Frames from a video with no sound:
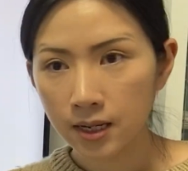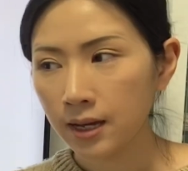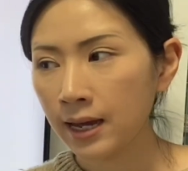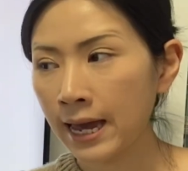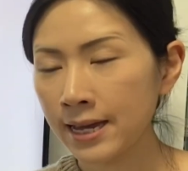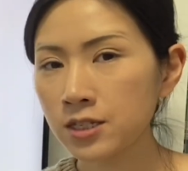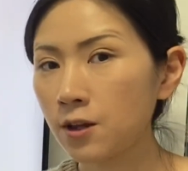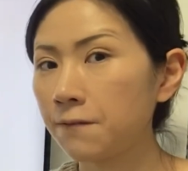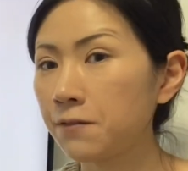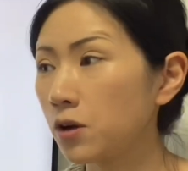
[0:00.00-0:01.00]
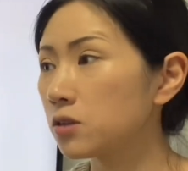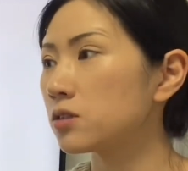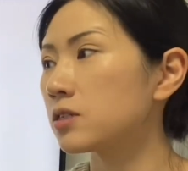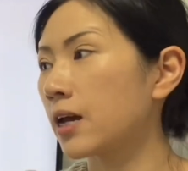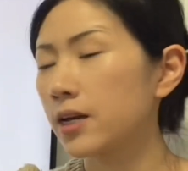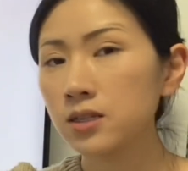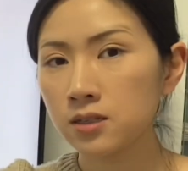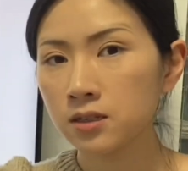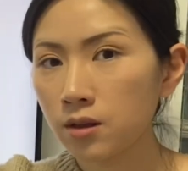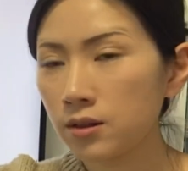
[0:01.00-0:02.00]
as the front side
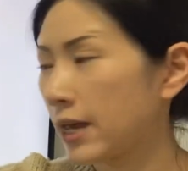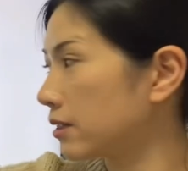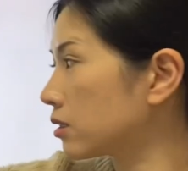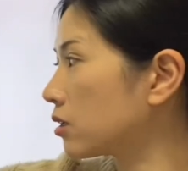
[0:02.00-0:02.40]
that